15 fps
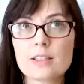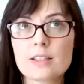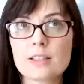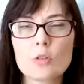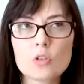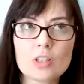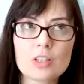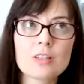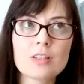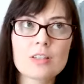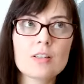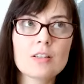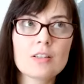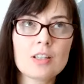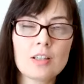So
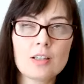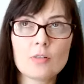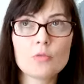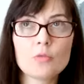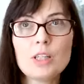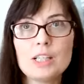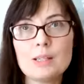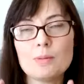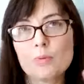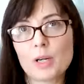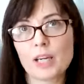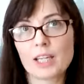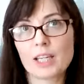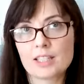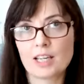just to really
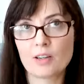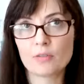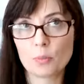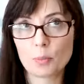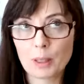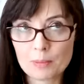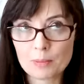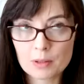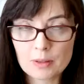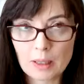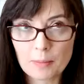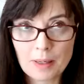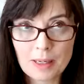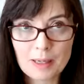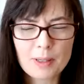break it down for people
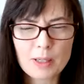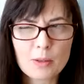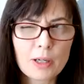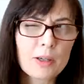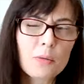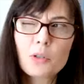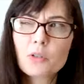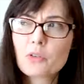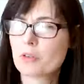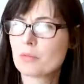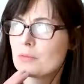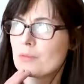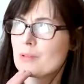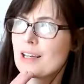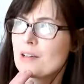that maybe you kind of
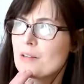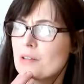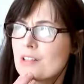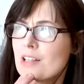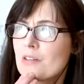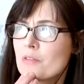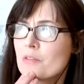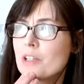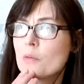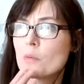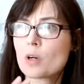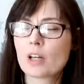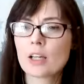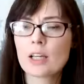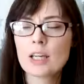wondering, how does that really
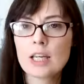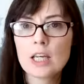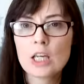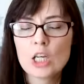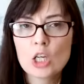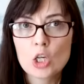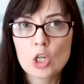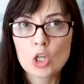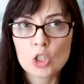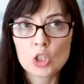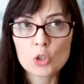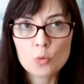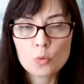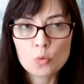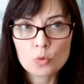work?
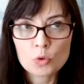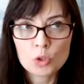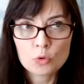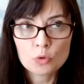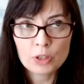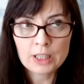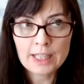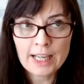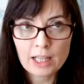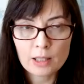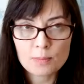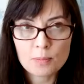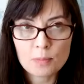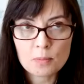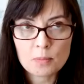You you really
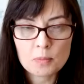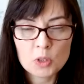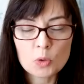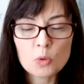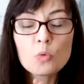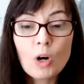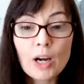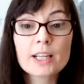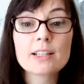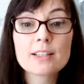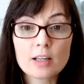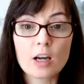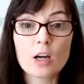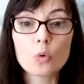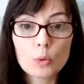help you write a
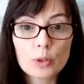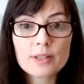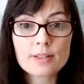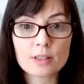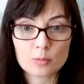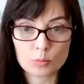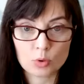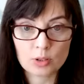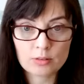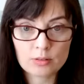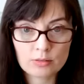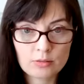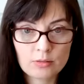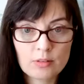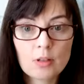song with someone
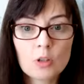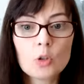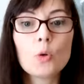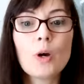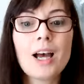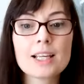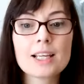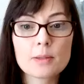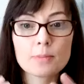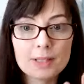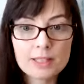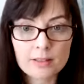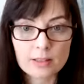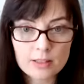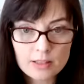who has a
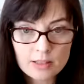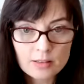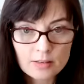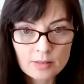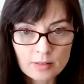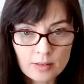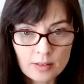business